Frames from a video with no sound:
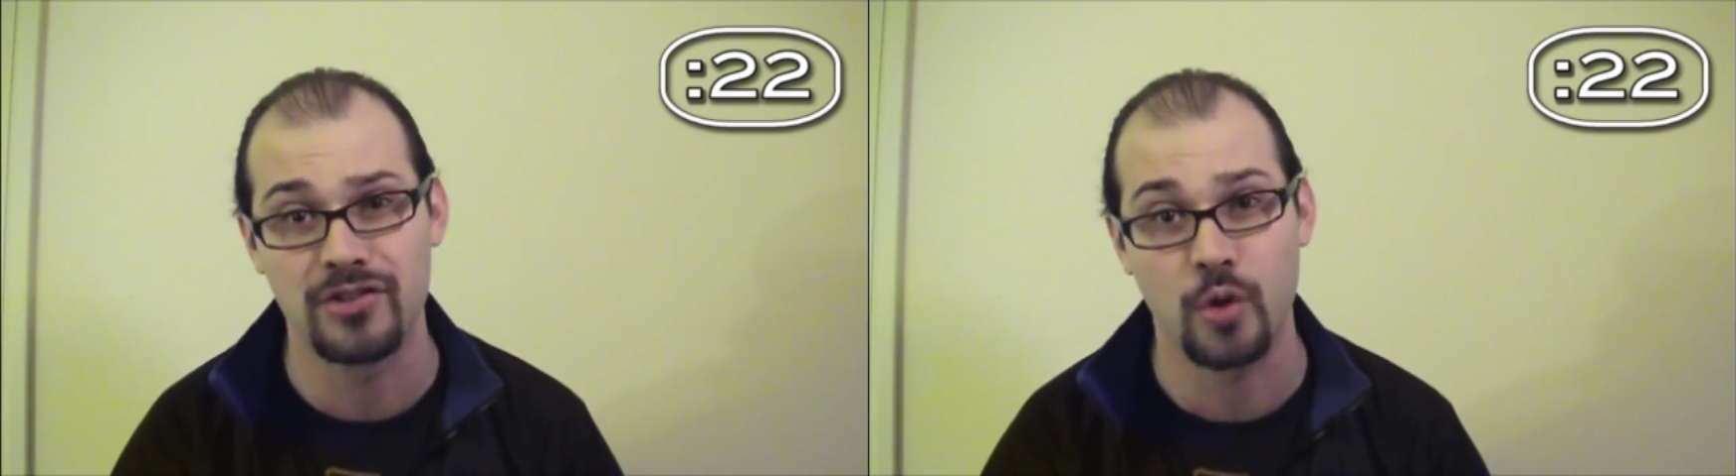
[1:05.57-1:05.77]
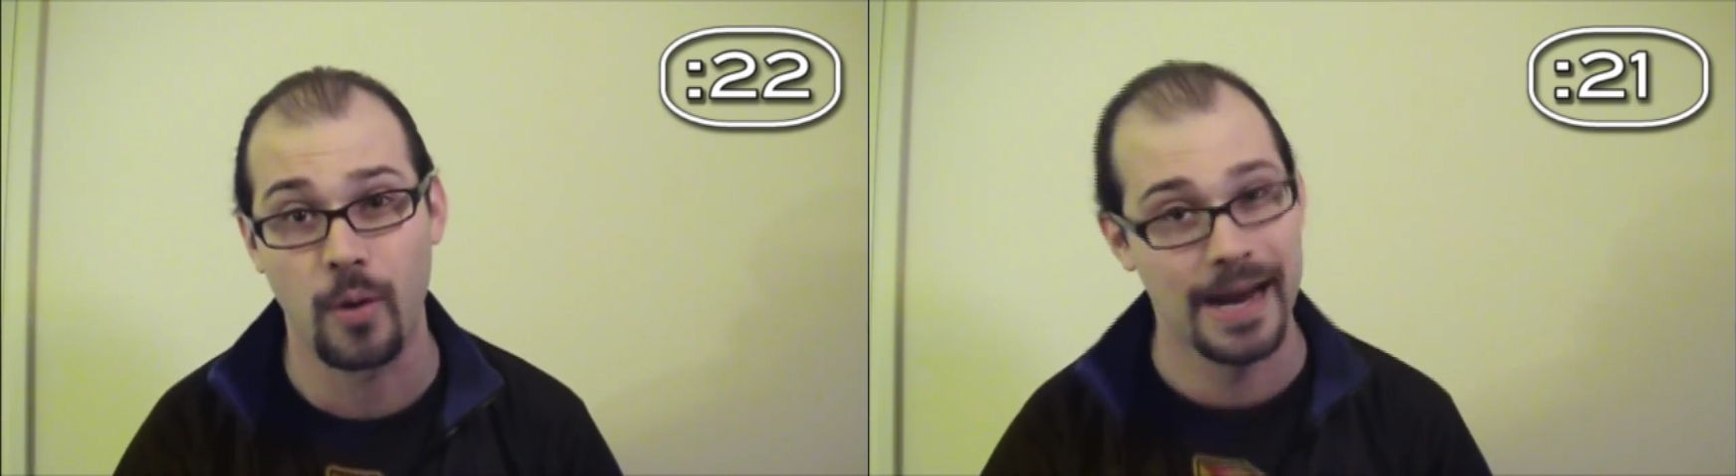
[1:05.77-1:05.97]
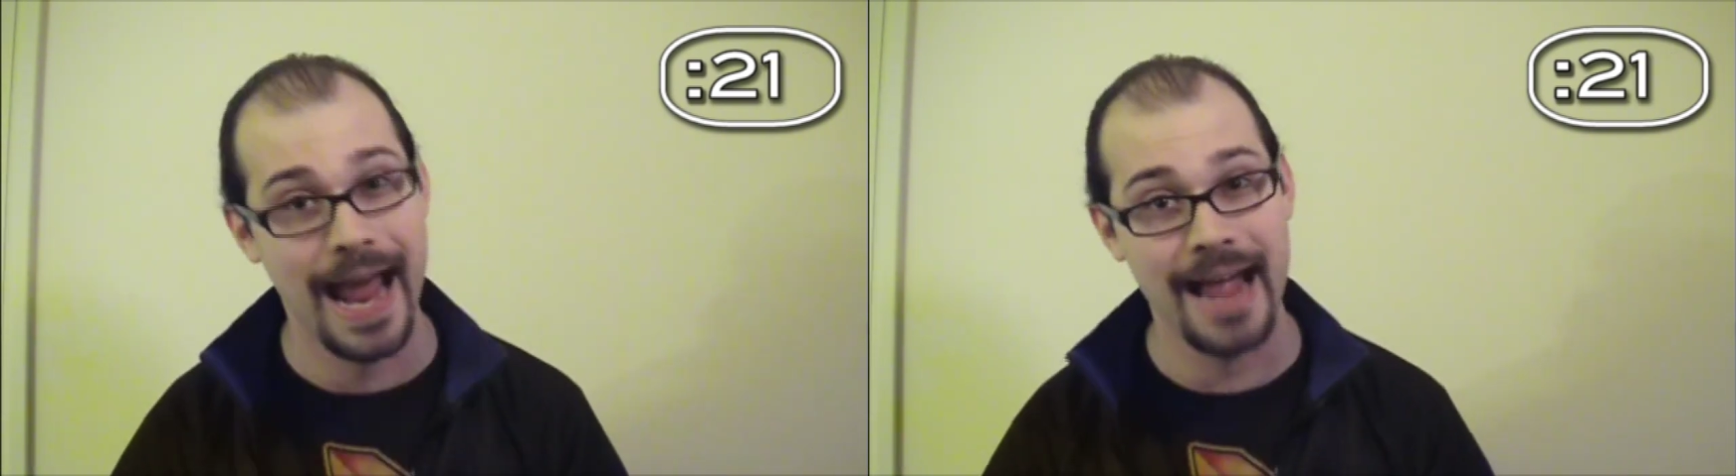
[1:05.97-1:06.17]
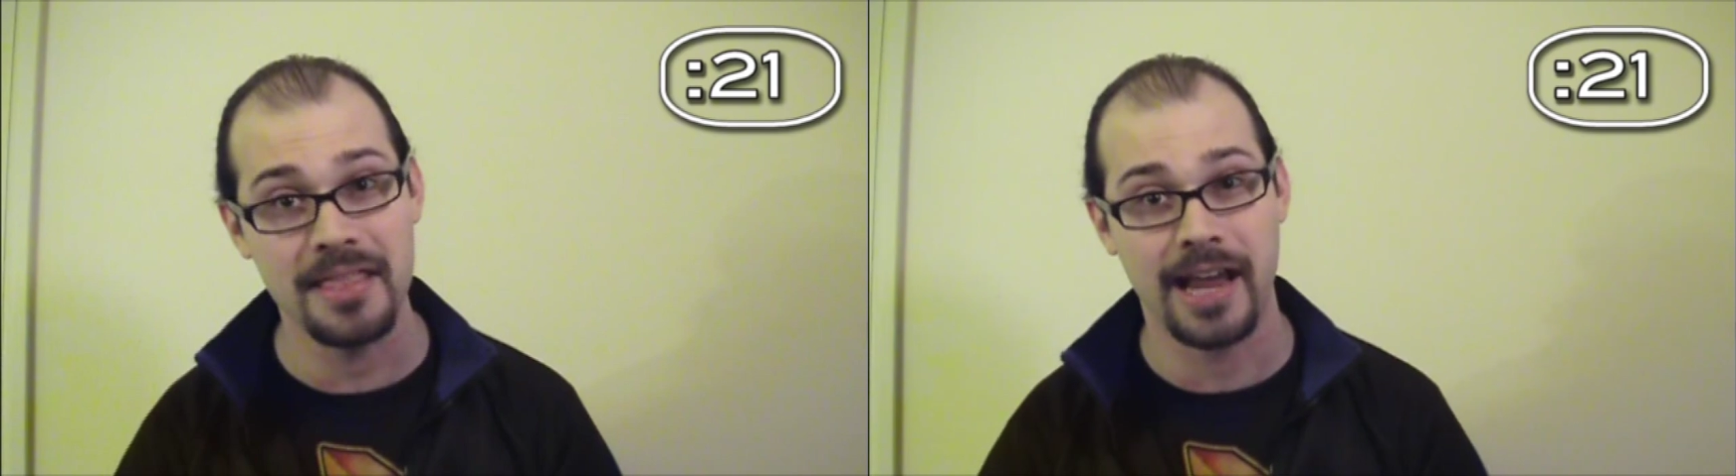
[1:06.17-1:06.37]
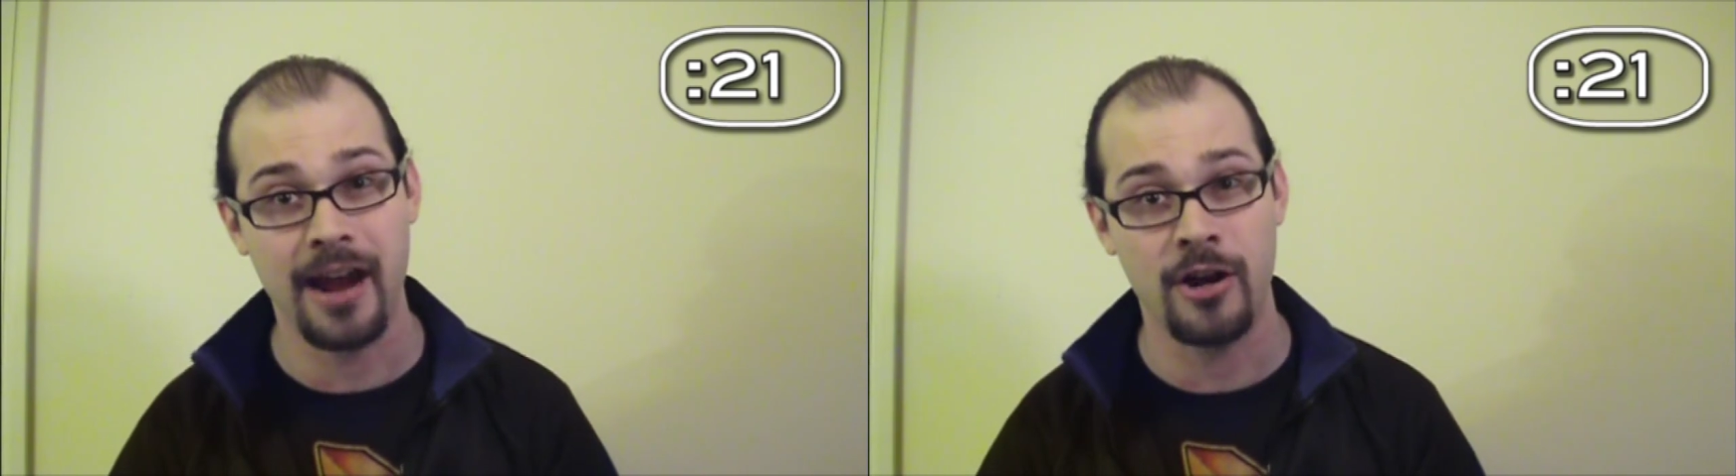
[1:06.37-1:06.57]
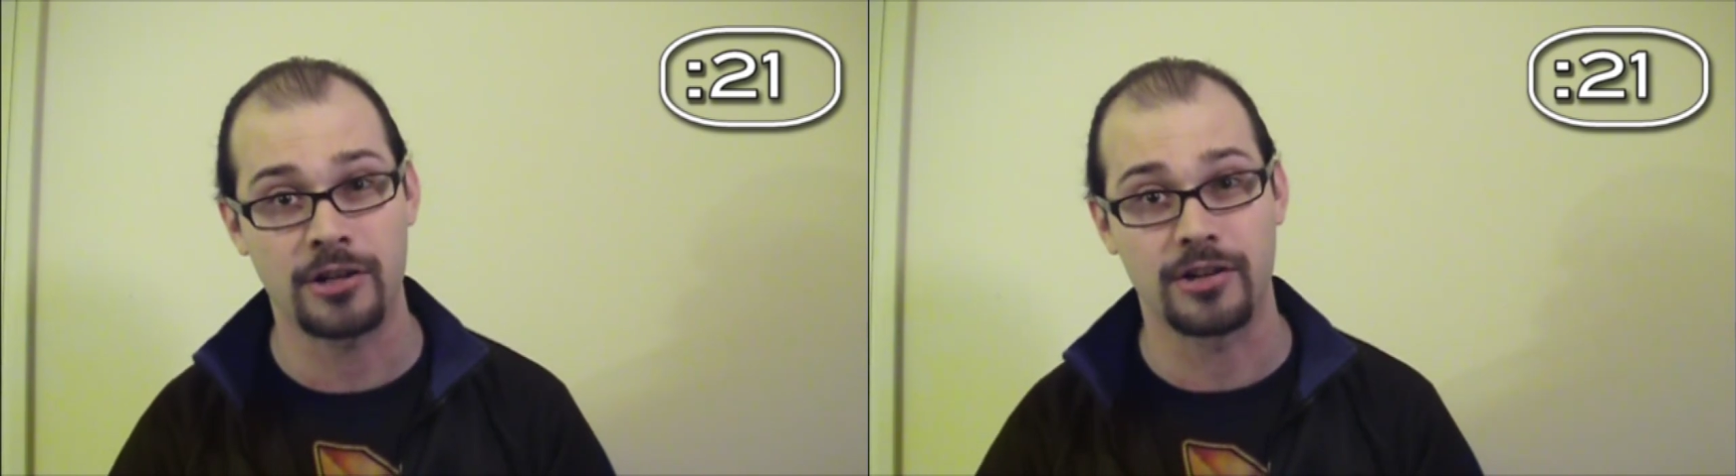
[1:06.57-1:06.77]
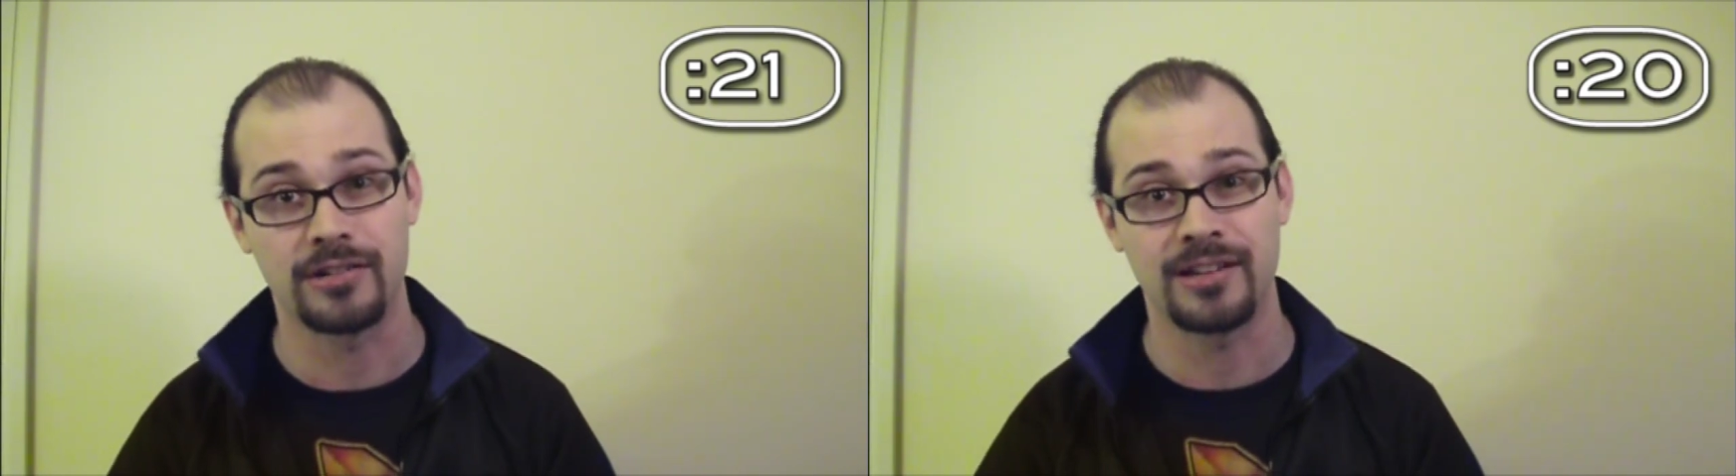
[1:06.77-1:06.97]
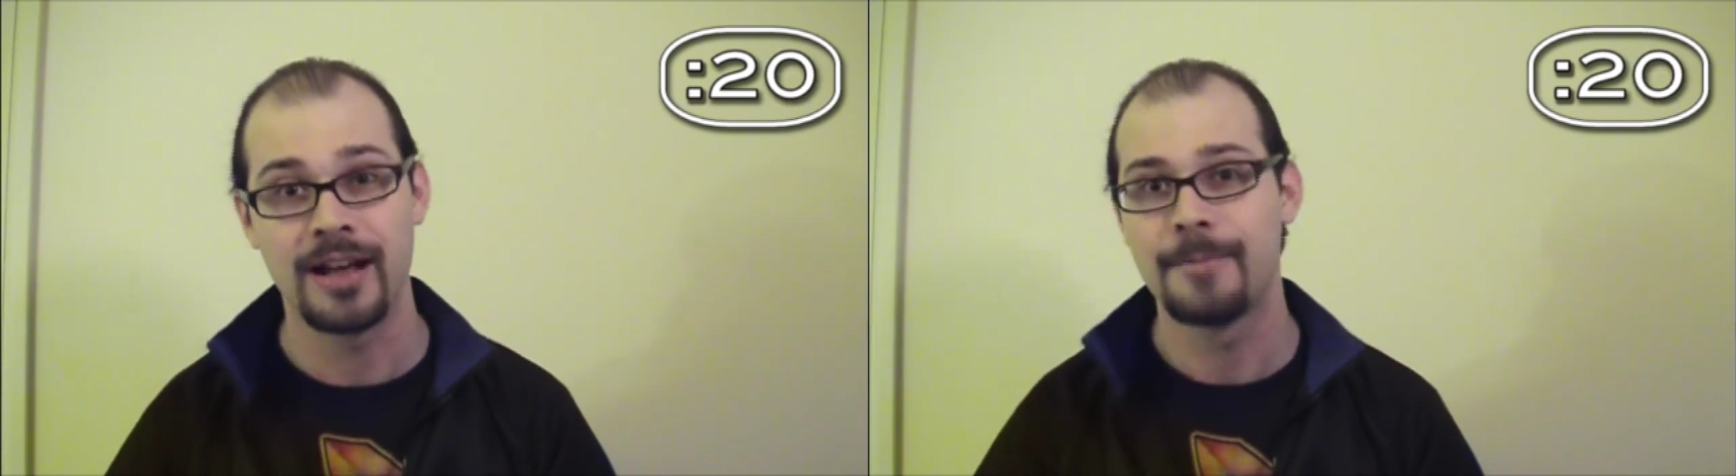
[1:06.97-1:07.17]
story and the
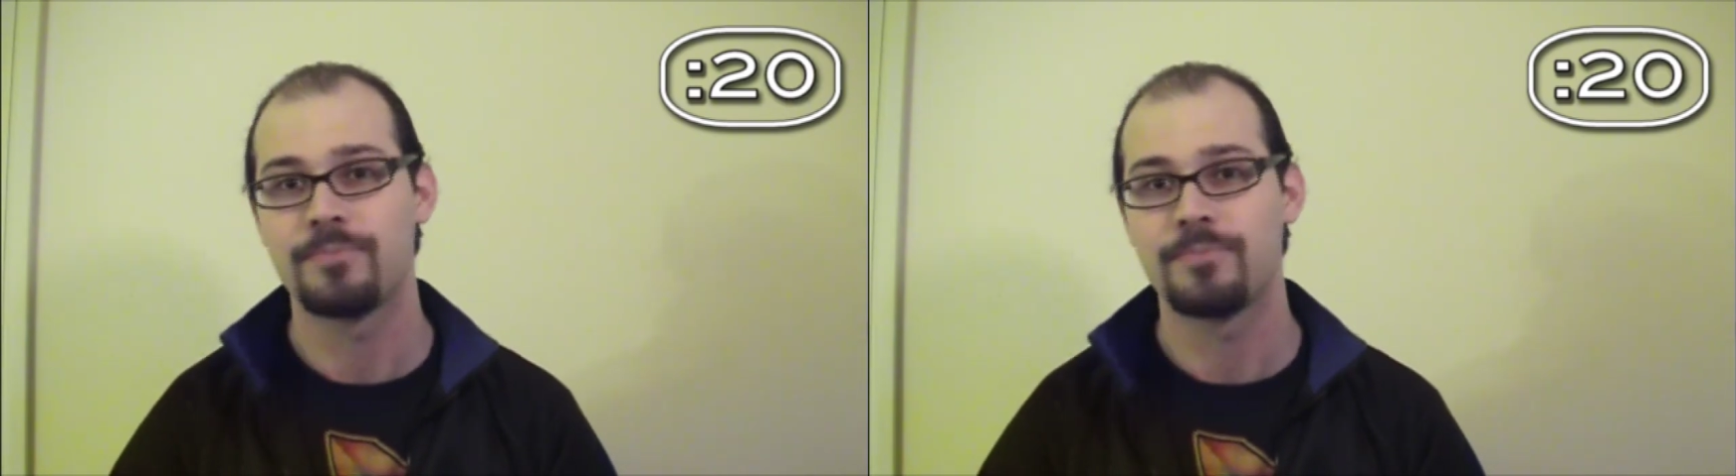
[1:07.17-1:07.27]
characters.